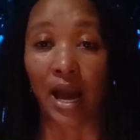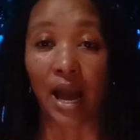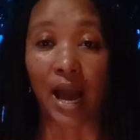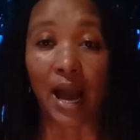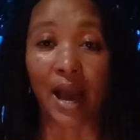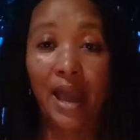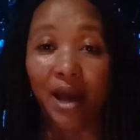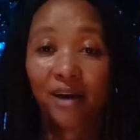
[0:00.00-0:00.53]

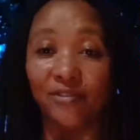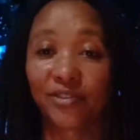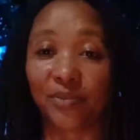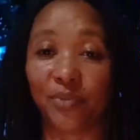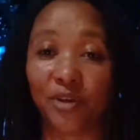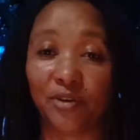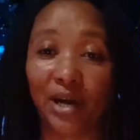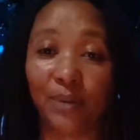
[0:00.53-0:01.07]
I have to
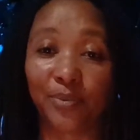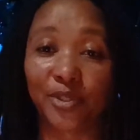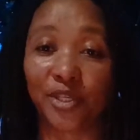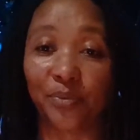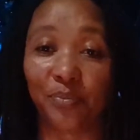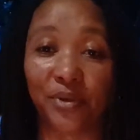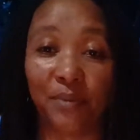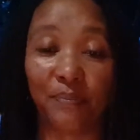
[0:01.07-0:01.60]
be wrapped
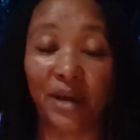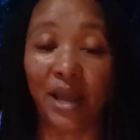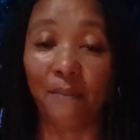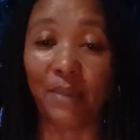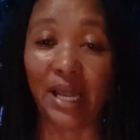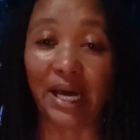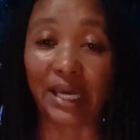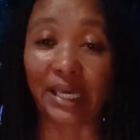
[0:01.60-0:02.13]
up in my
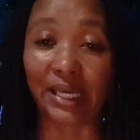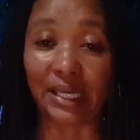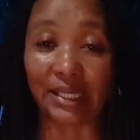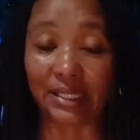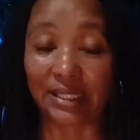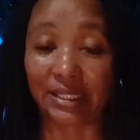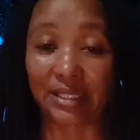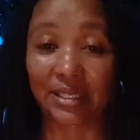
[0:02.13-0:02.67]

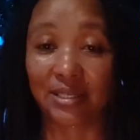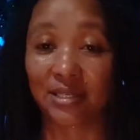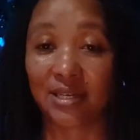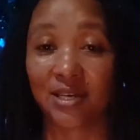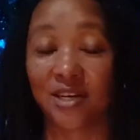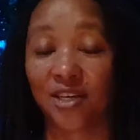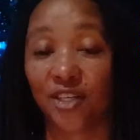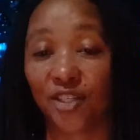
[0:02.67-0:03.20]
blanket.
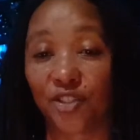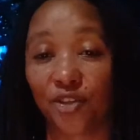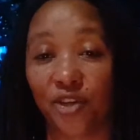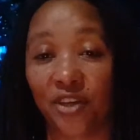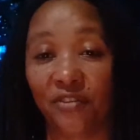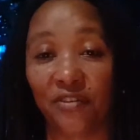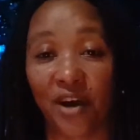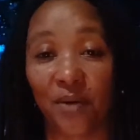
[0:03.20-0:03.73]
So
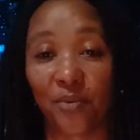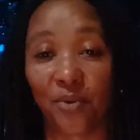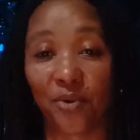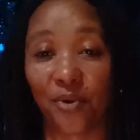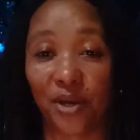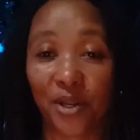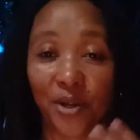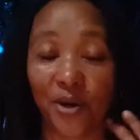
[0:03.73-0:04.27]
if I'm
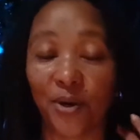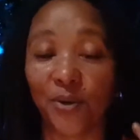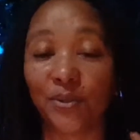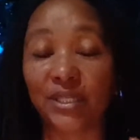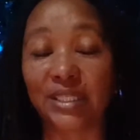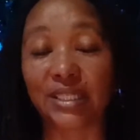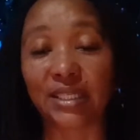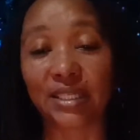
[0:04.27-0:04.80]
going out
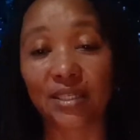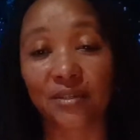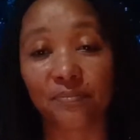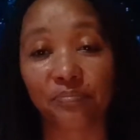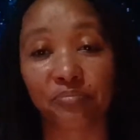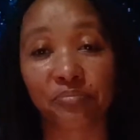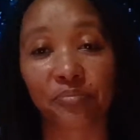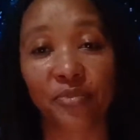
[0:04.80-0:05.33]

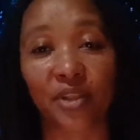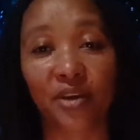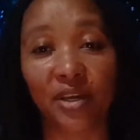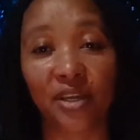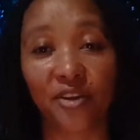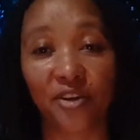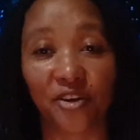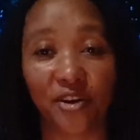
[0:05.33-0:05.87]
in
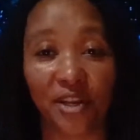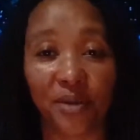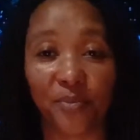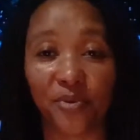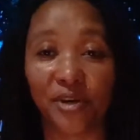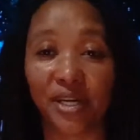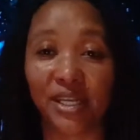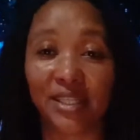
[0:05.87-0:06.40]
the early
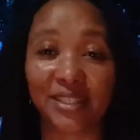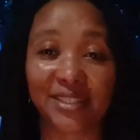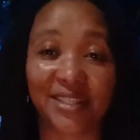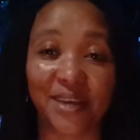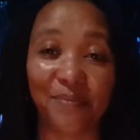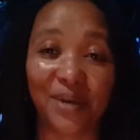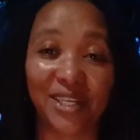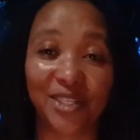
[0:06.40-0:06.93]
morning to
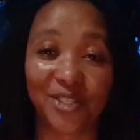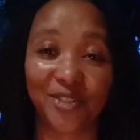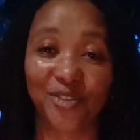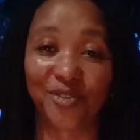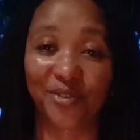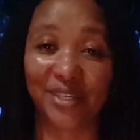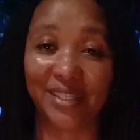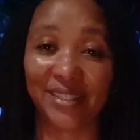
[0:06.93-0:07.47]
take my
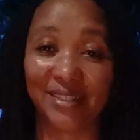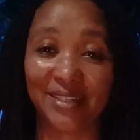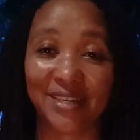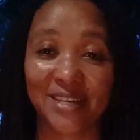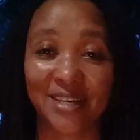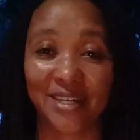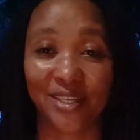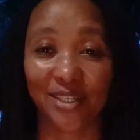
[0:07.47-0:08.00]
children
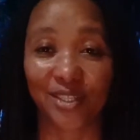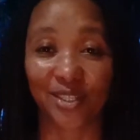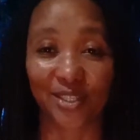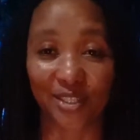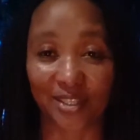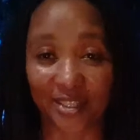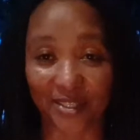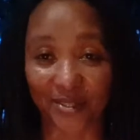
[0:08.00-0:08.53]
to
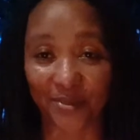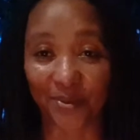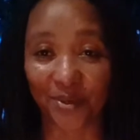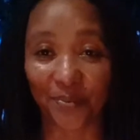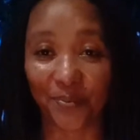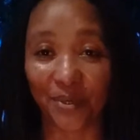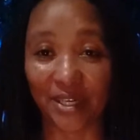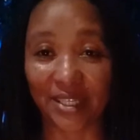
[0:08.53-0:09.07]
the school
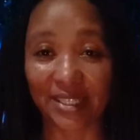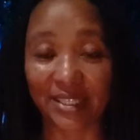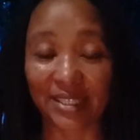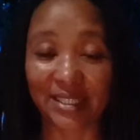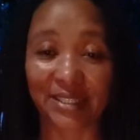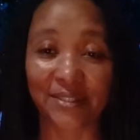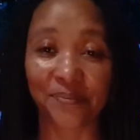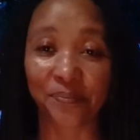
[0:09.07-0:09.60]

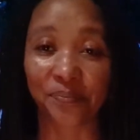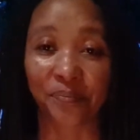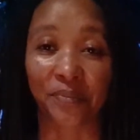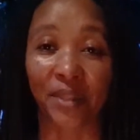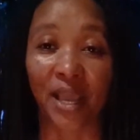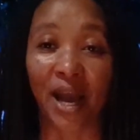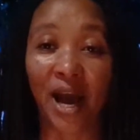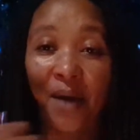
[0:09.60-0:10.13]
bus,
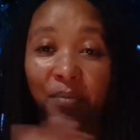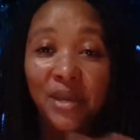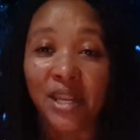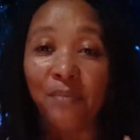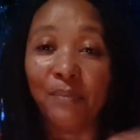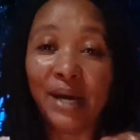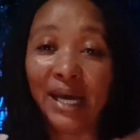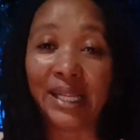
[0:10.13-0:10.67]
I'm in
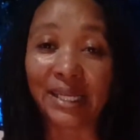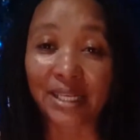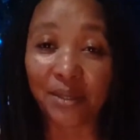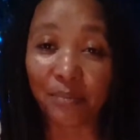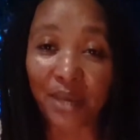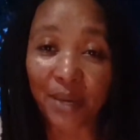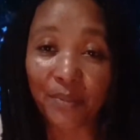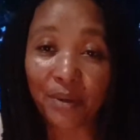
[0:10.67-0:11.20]
my little
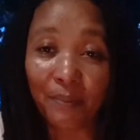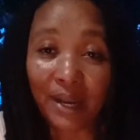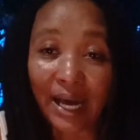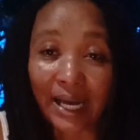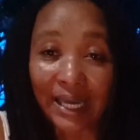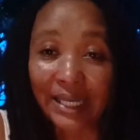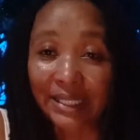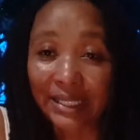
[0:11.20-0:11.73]
baby
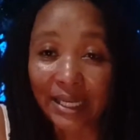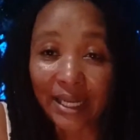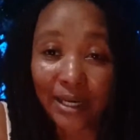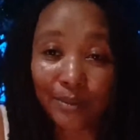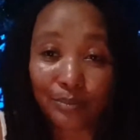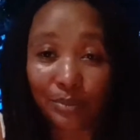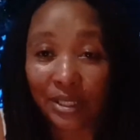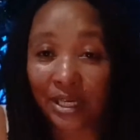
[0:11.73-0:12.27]
blanket
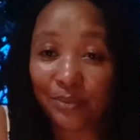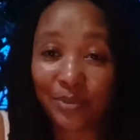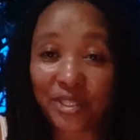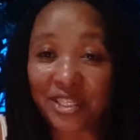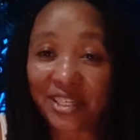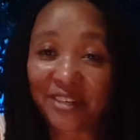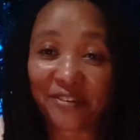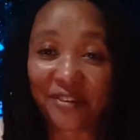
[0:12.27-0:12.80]
and I'm
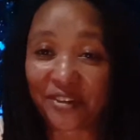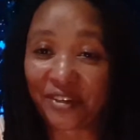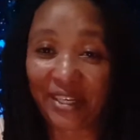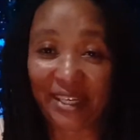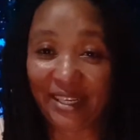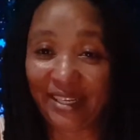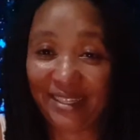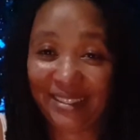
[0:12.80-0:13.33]

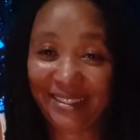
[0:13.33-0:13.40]
shivering.